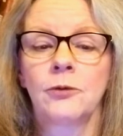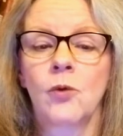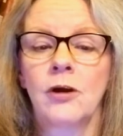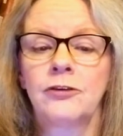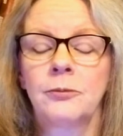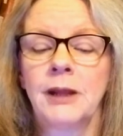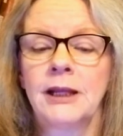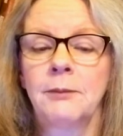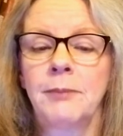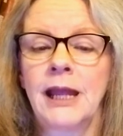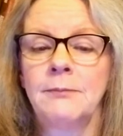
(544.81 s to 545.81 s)
want to make
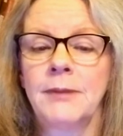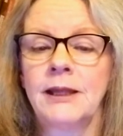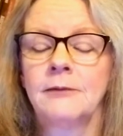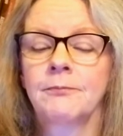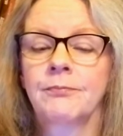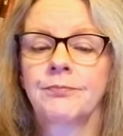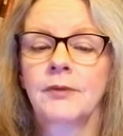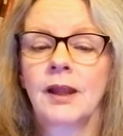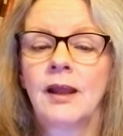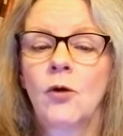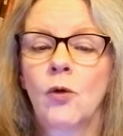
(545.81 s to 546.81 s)
a baby,
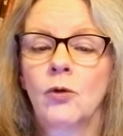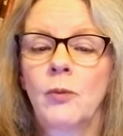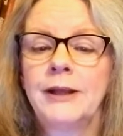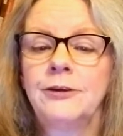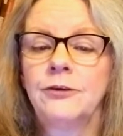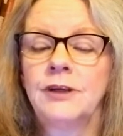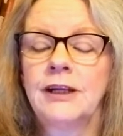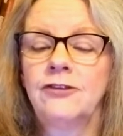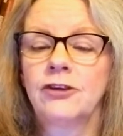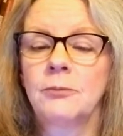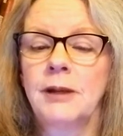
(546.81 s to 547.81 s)
or when you
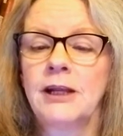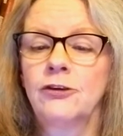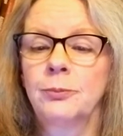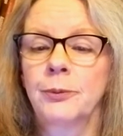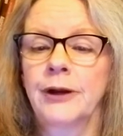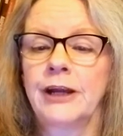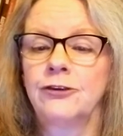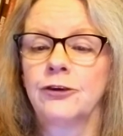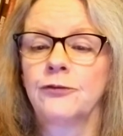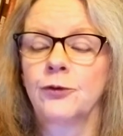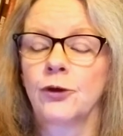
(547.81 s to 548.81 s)
need some
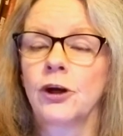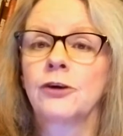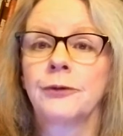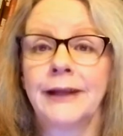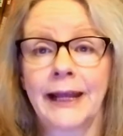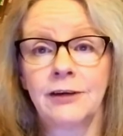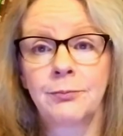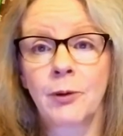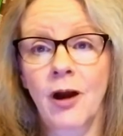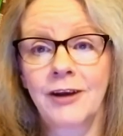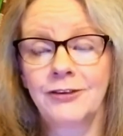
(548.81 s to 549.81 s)
inspiration for a creative
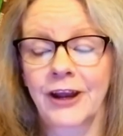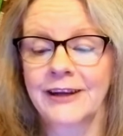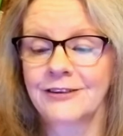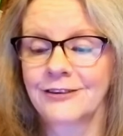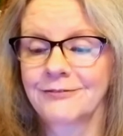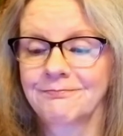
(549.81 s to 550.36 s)
project.